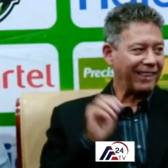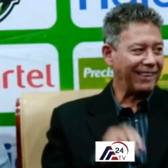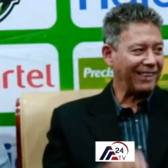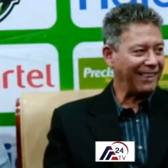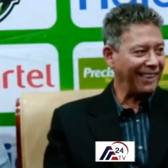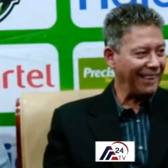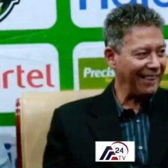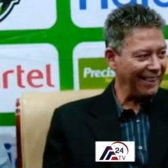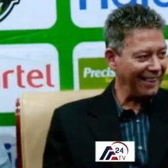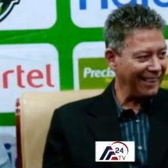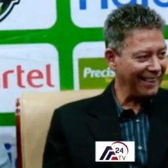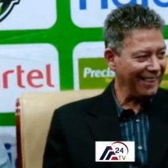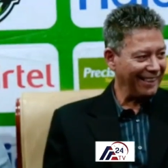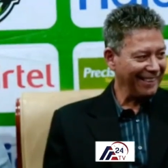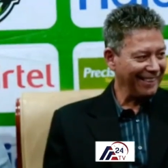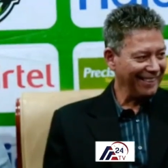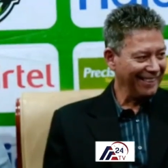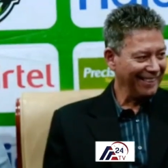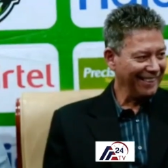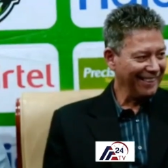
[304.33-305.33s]
Singida.
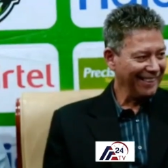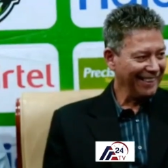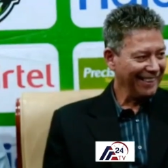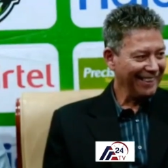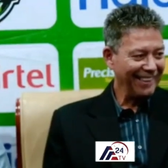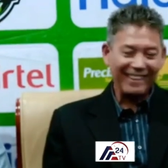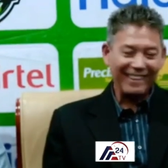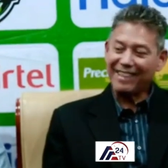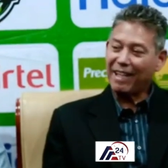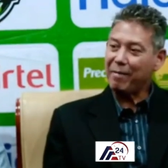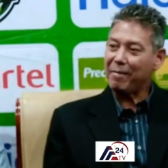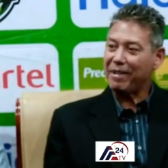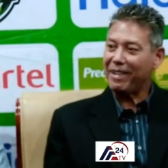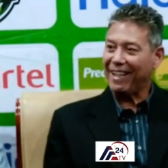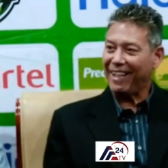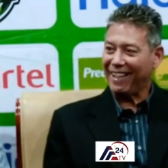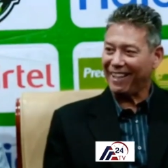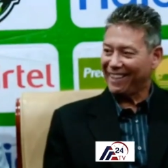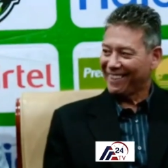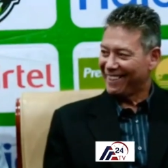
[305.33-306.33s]
The same
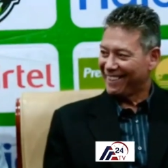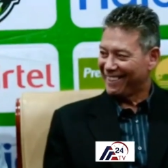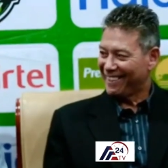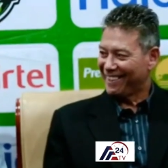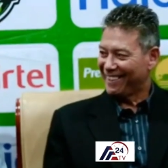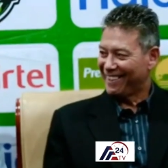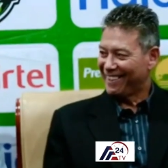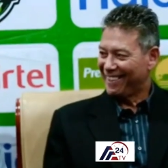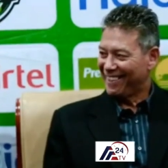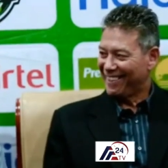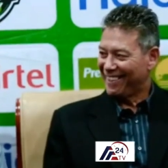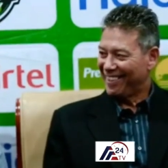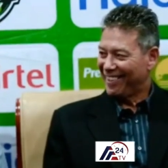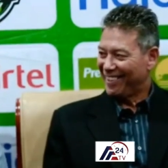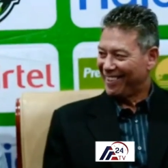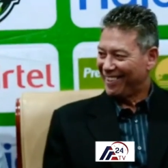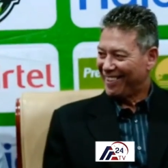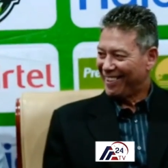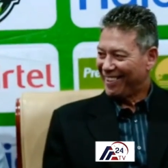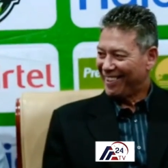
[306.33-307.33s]
day.
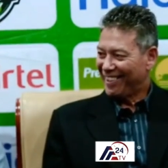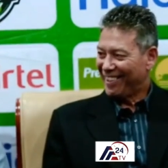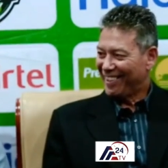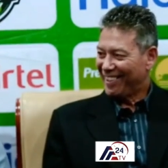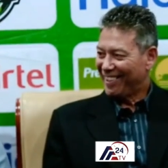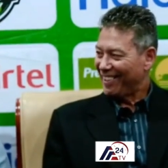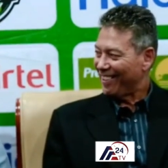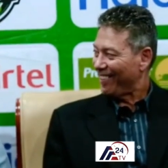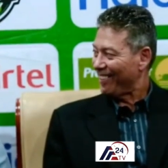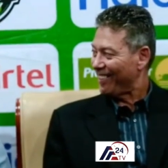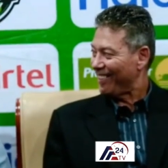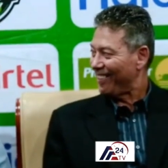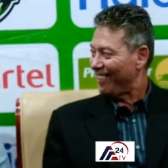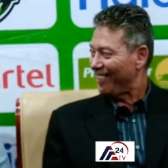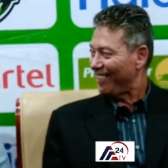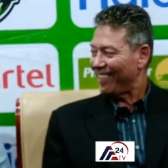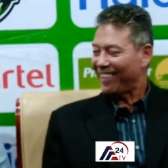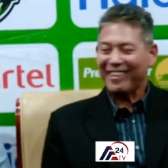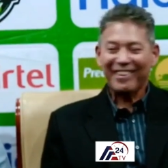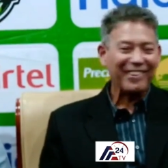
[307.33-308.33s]
You
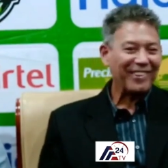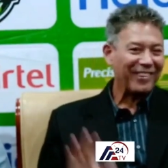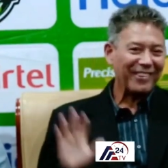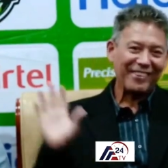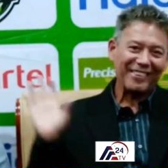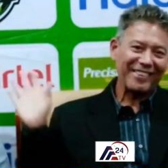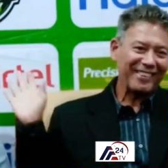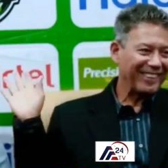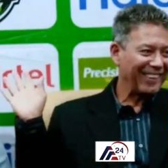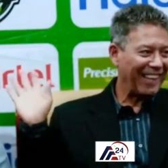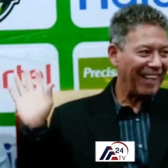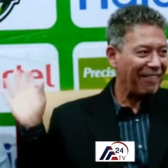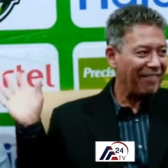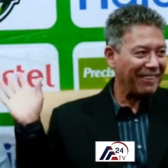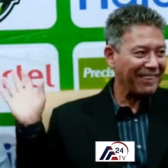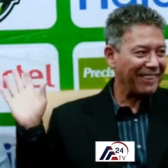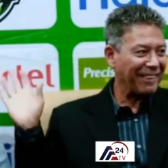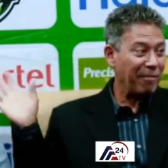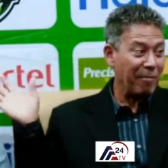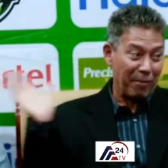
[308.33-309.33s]
know, he knows
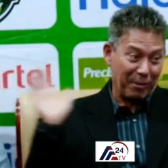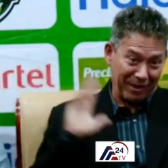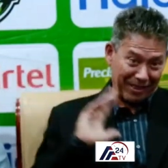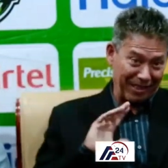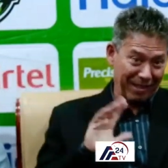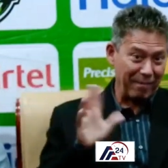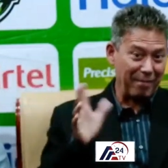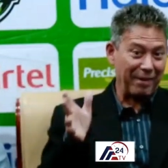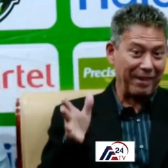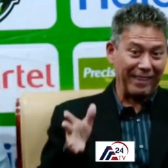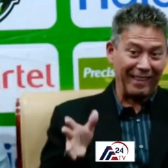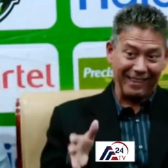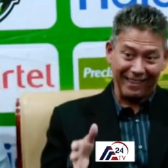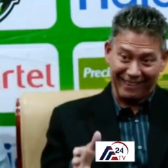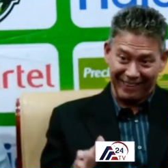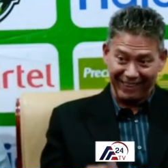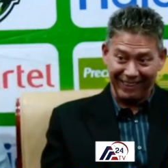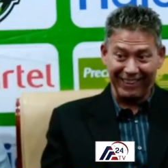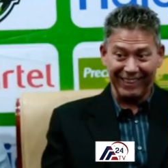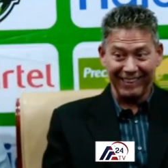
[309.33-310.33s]
everything more than me than
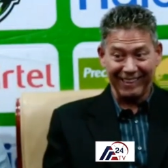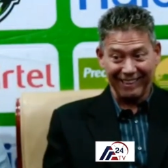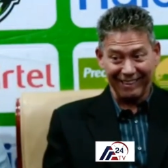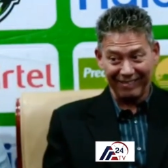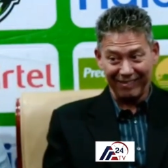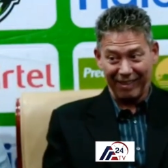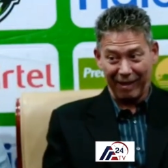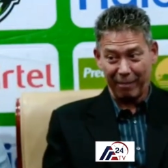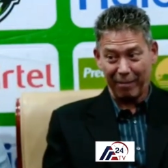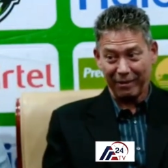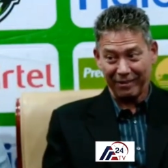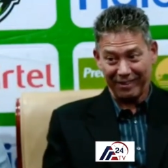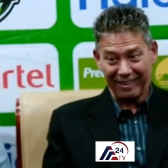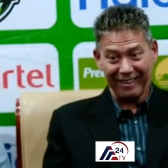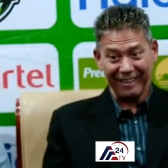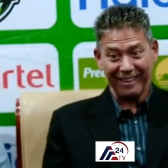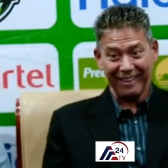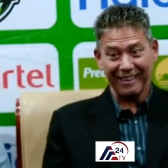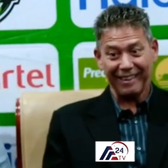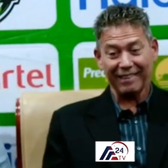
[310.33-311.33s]
Singida, about
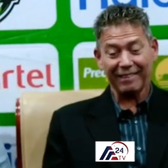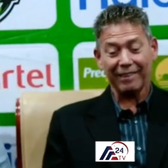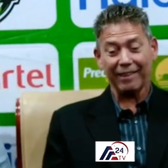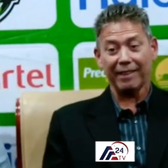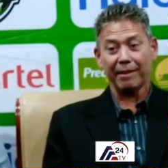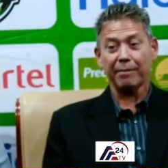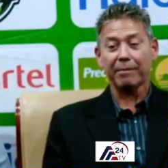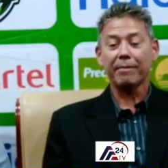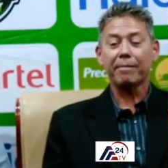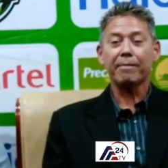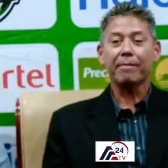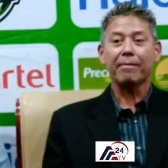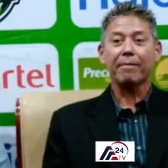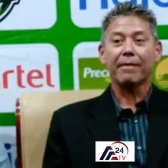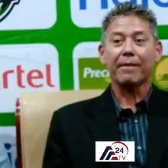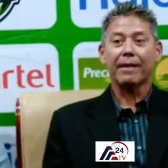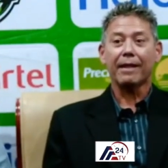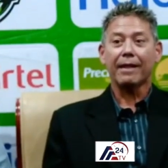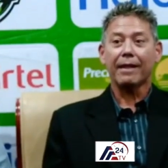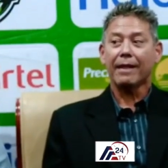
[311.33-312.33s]
Singida club.
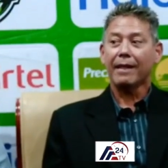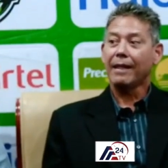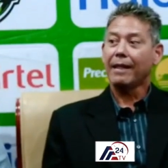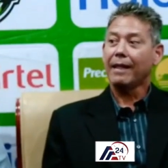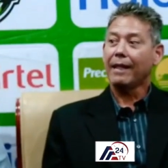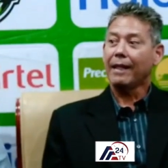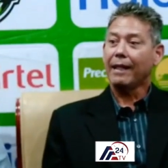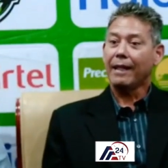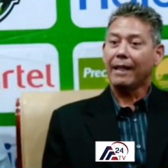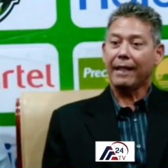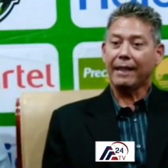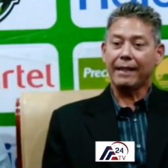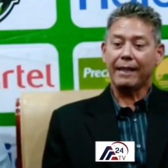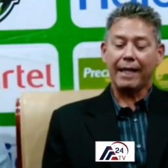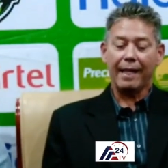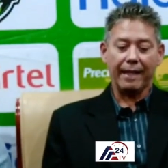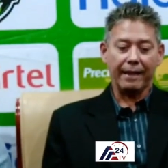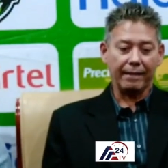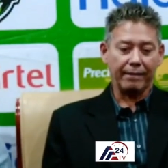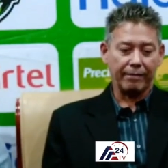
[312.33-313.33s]
And
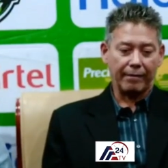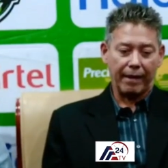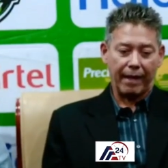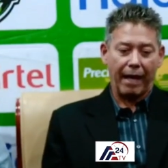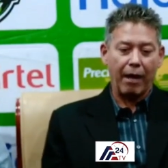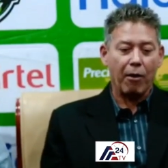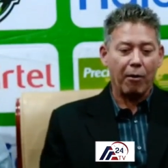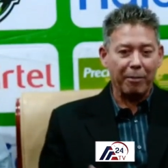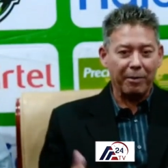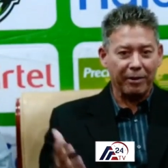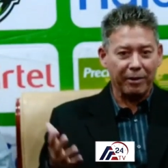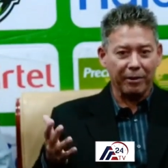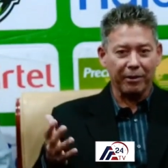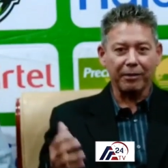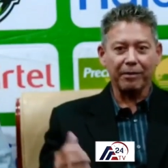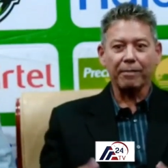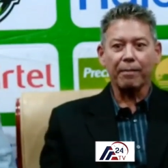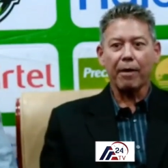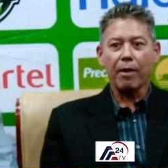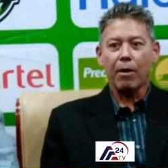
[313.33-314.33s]
then, I hope so,
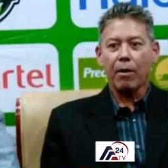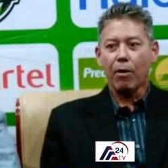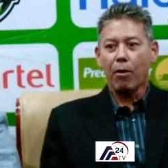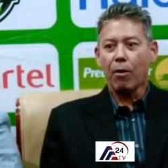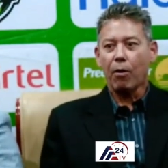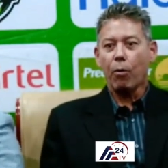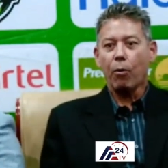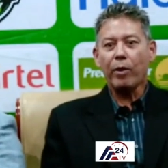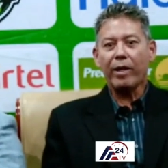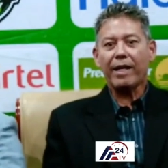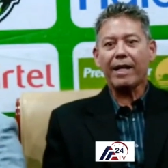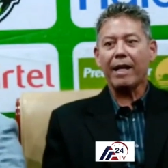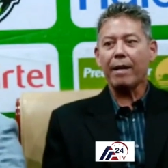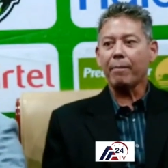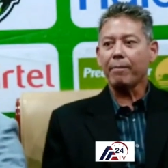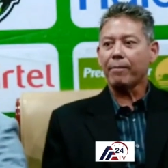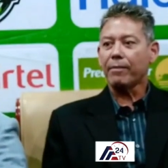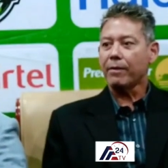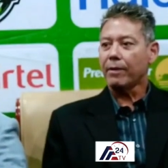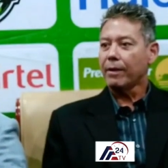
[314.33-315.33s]
we
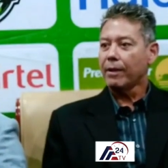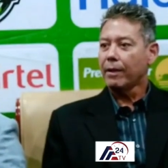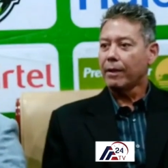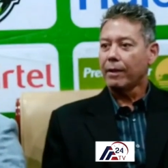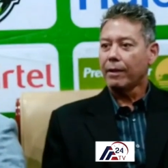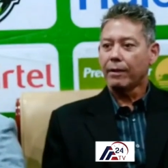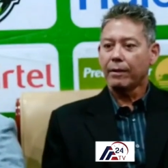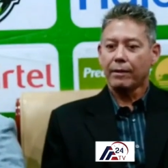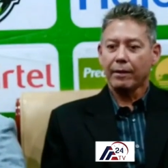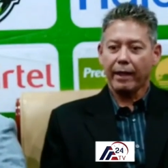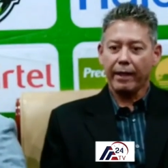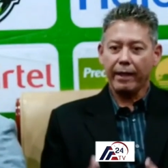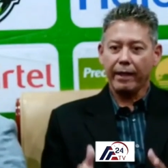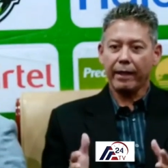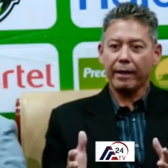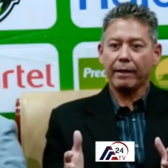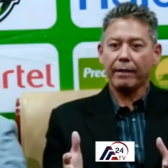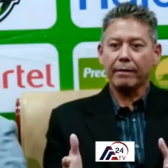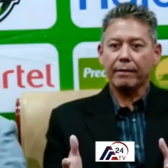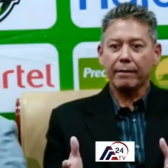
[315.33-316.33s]
come
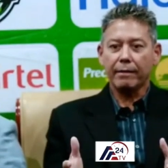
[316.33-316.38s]
here